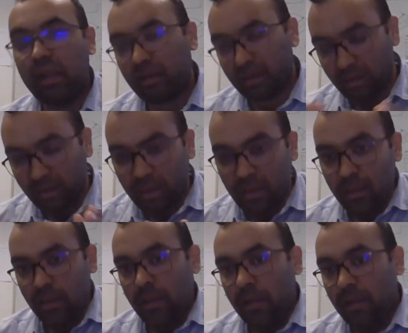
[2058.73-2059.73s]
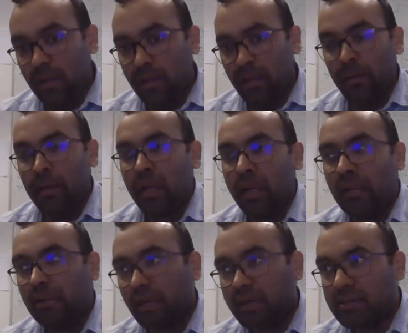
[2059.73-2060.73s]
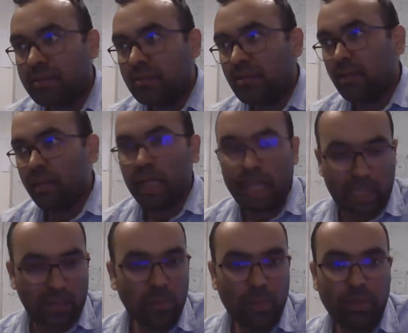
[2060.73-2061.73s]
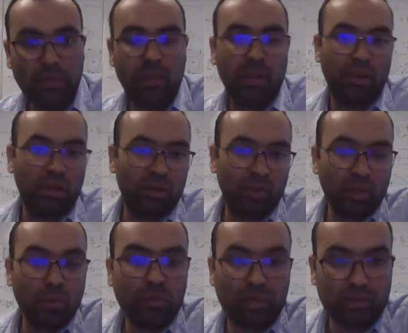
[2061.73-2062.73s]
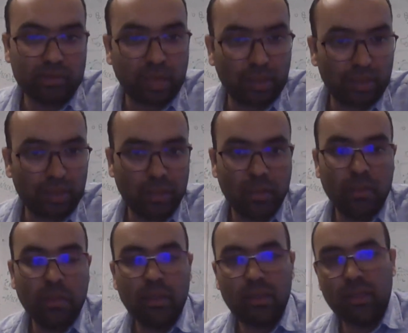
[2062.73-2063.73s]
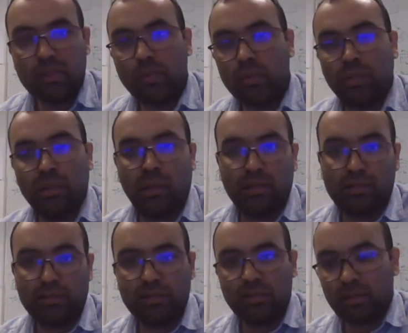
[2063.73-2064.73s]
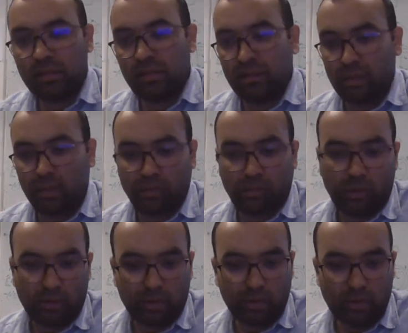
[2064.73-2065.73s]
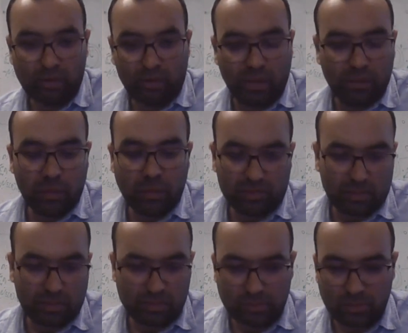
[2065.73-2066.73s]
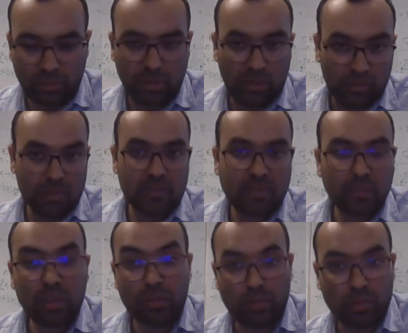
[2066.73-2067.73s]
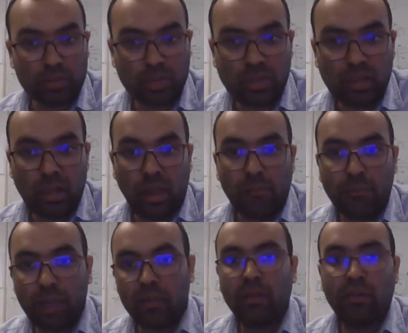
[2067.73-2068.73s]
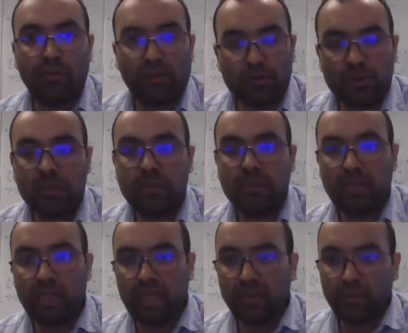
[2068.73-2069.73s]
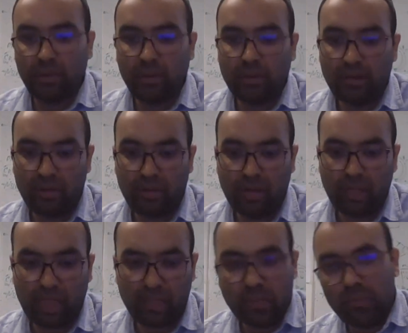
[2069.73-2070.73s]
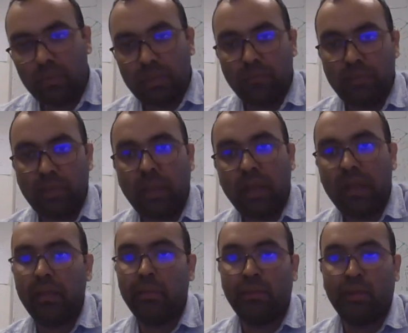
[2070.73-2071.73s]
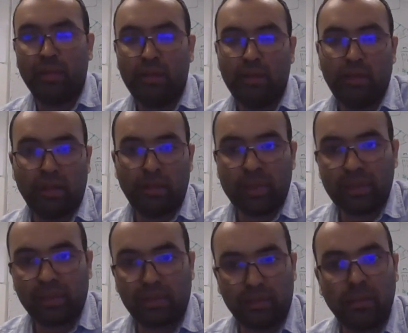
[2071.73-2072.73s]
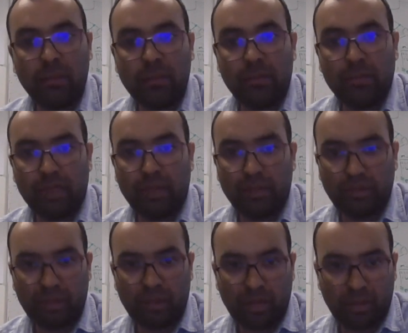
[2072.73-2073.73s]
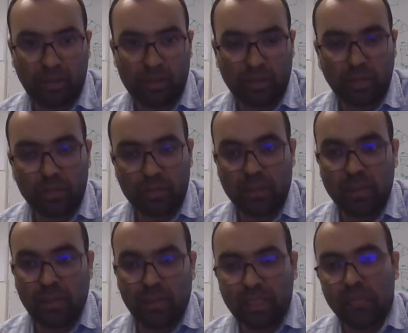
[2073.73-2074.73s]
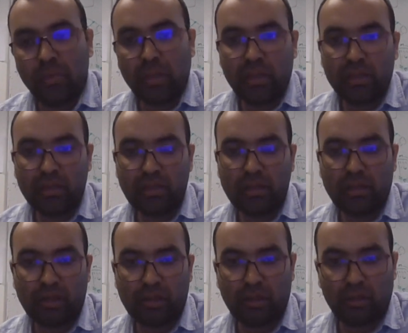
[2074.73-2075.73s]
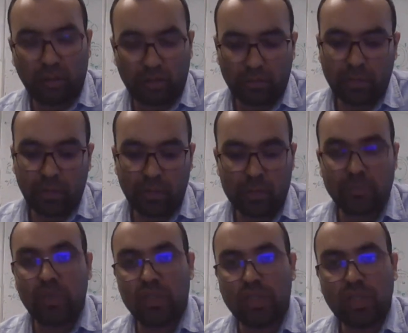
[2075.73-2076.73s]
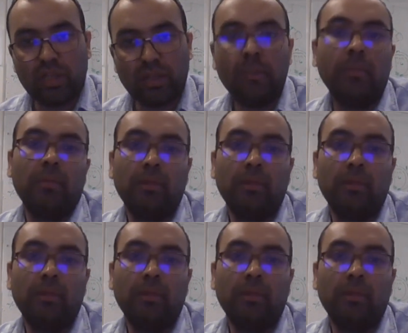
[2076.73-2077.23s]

And it does help when you go further south. So we did another study in Rwanda, and there we also use a similar approach. But of course, even with a very high penalty in merged canopies, there you get a lot of canopies merging in.